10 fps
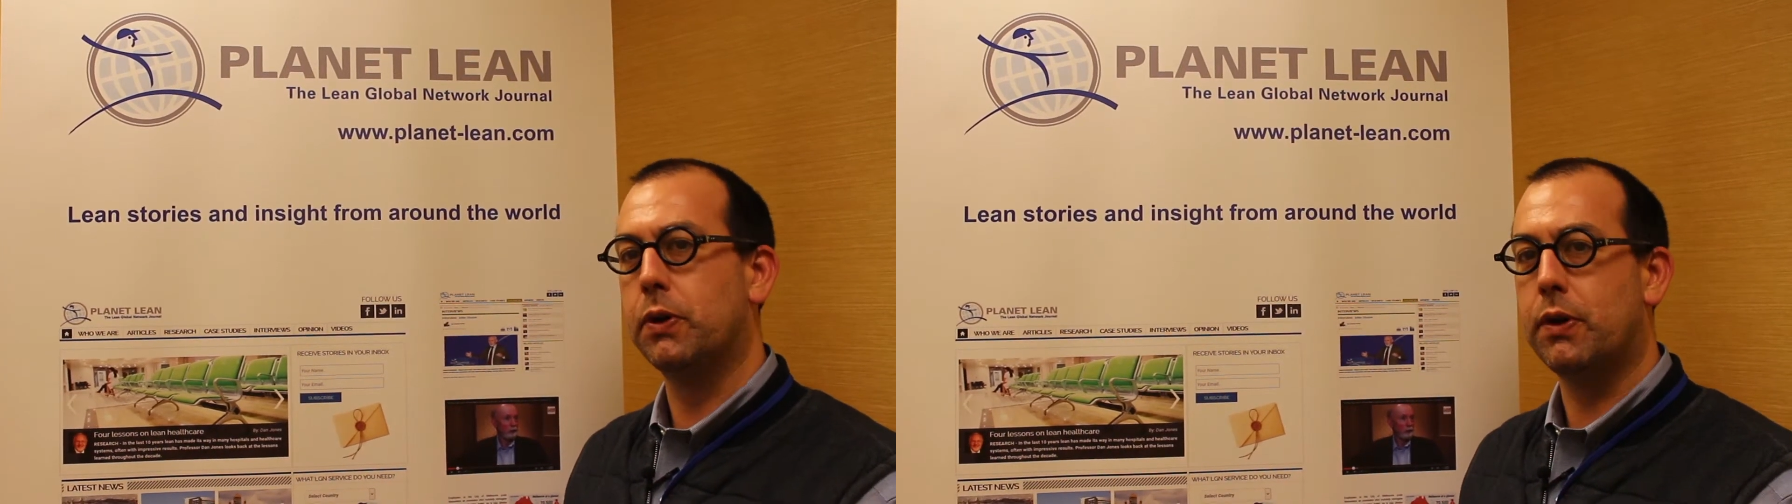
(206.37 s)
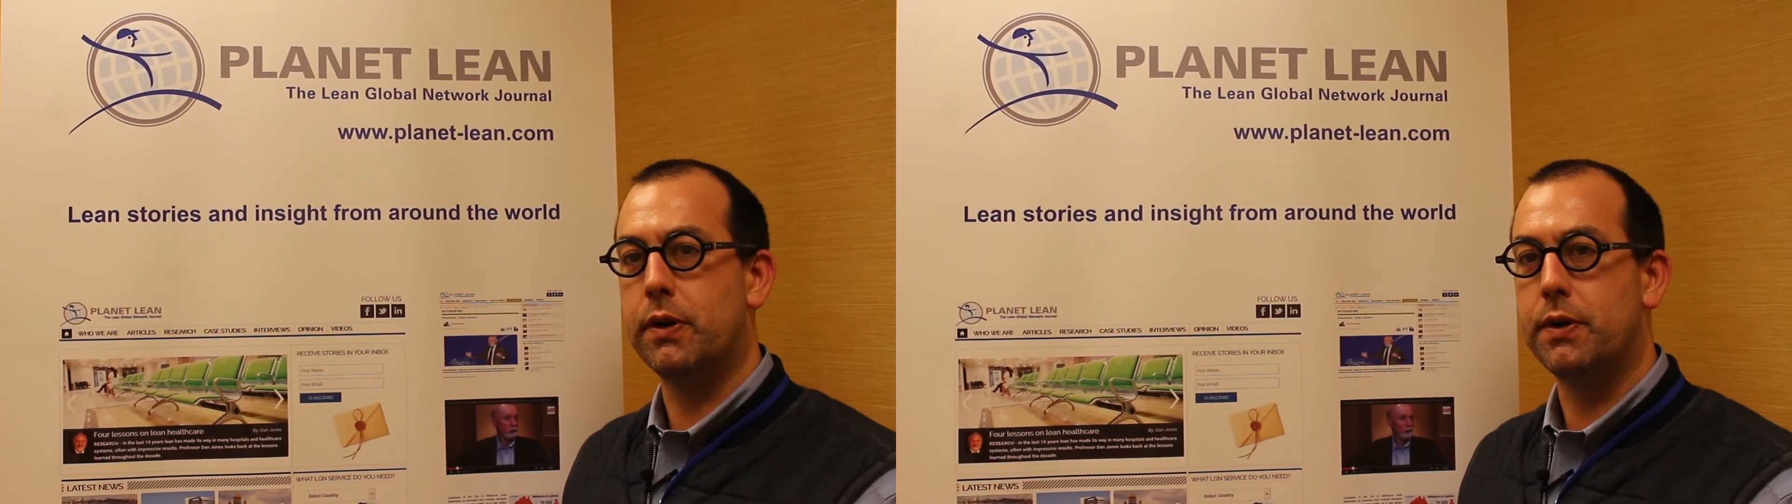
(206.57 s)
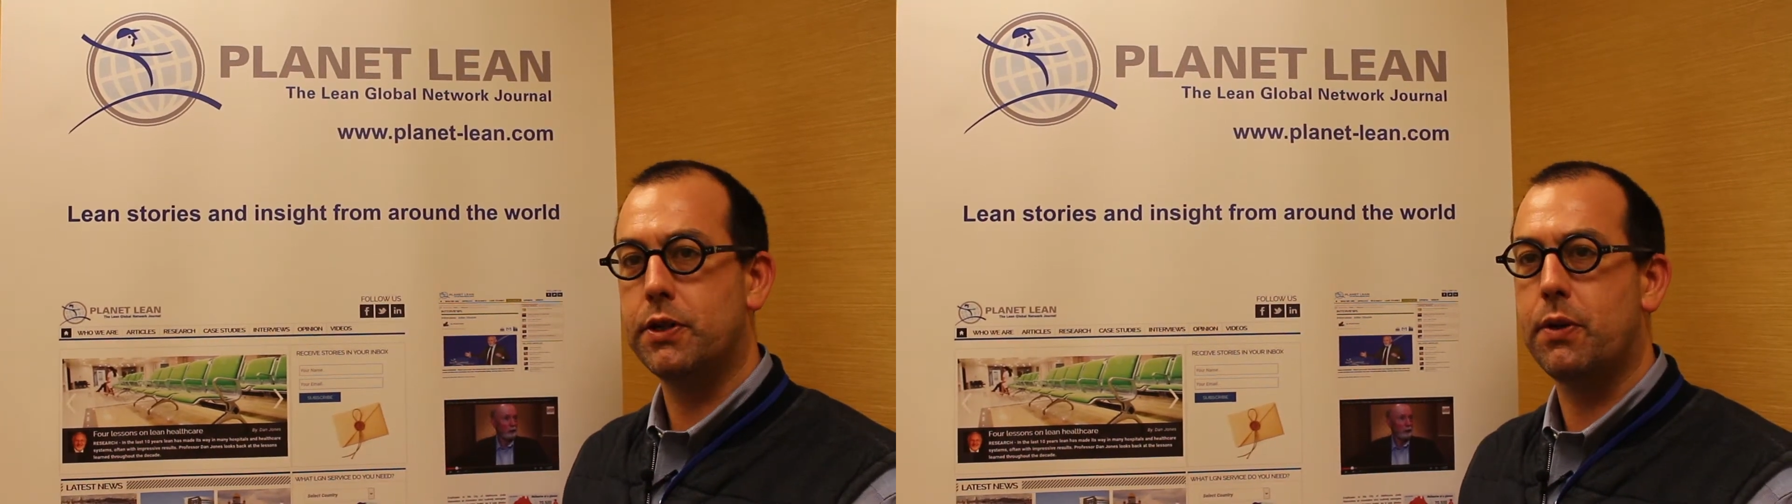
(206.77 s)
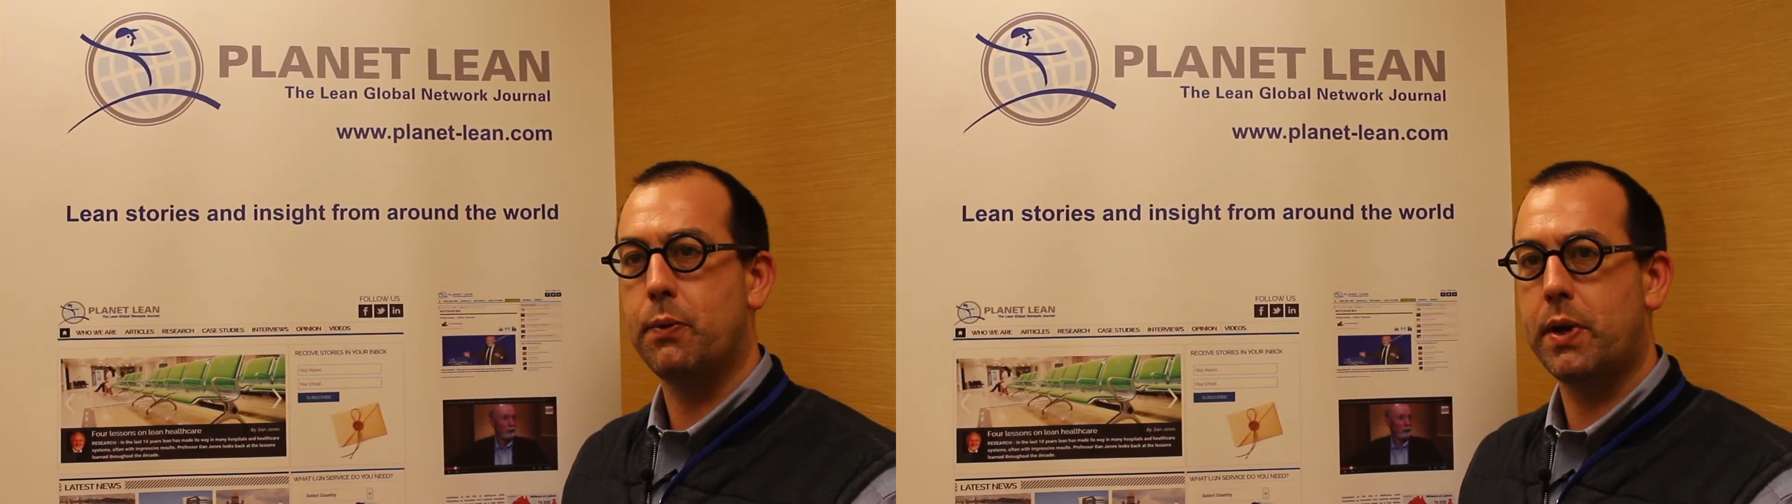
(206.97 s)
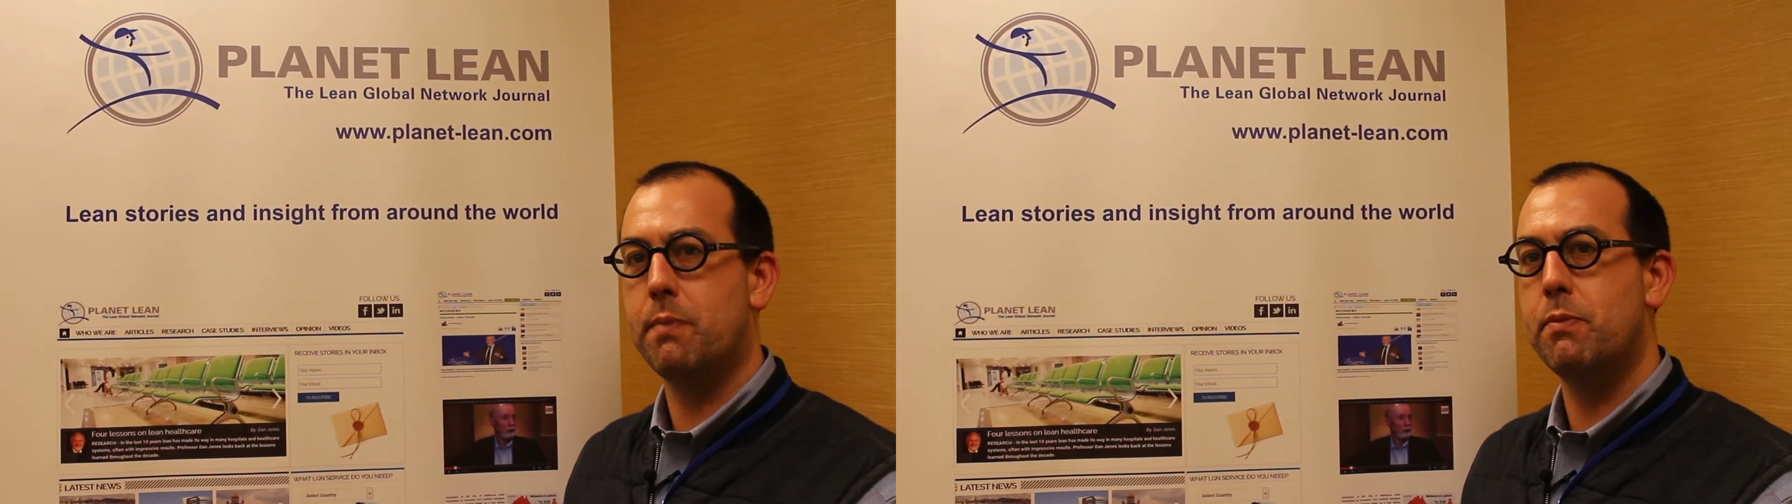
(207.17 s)
learn so
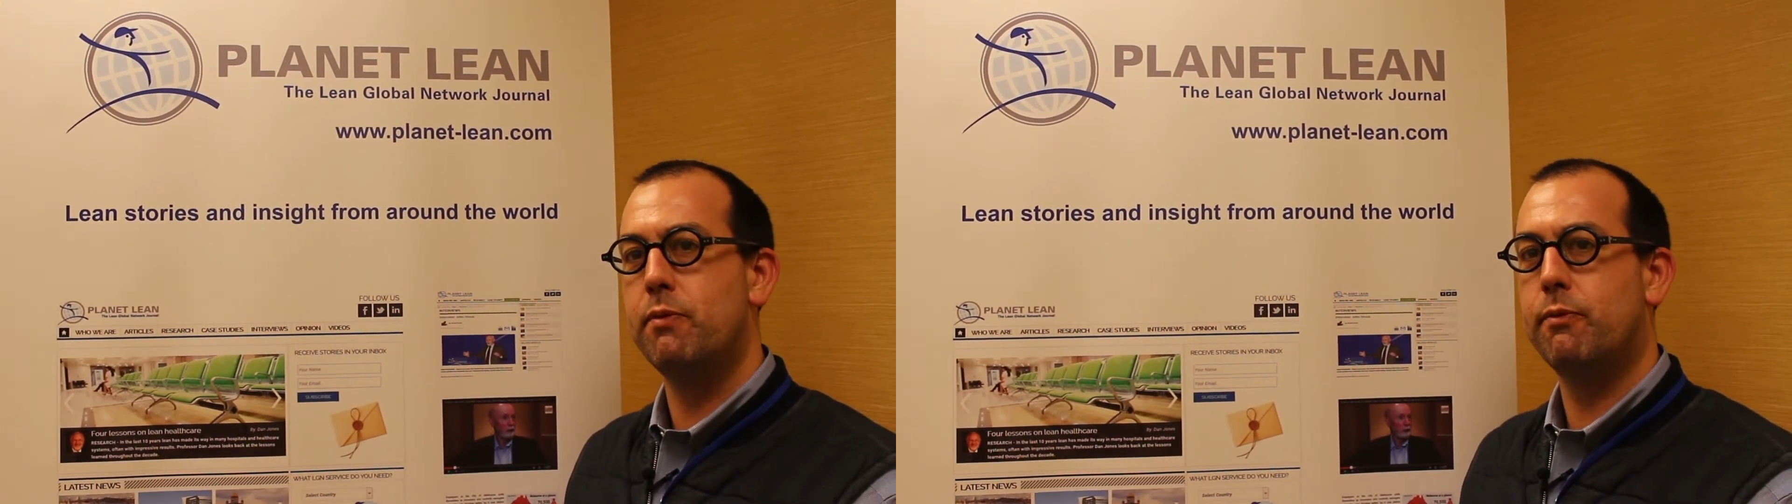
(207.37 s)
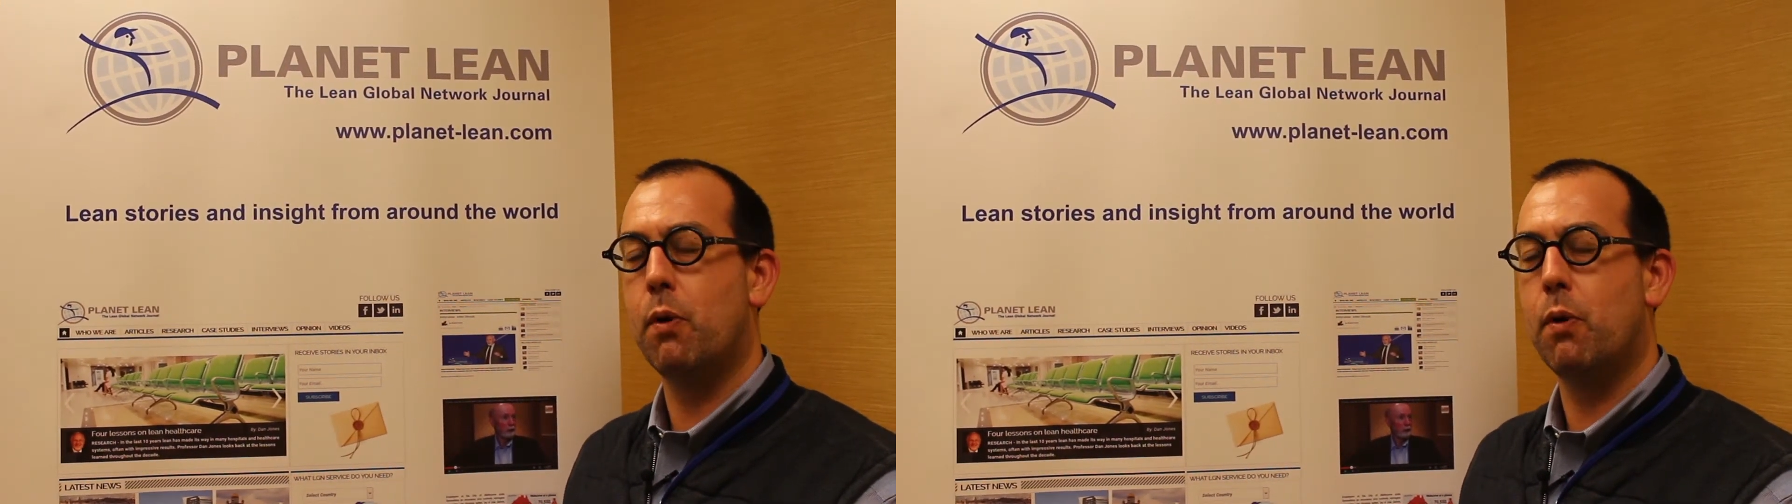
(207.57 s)
that we can move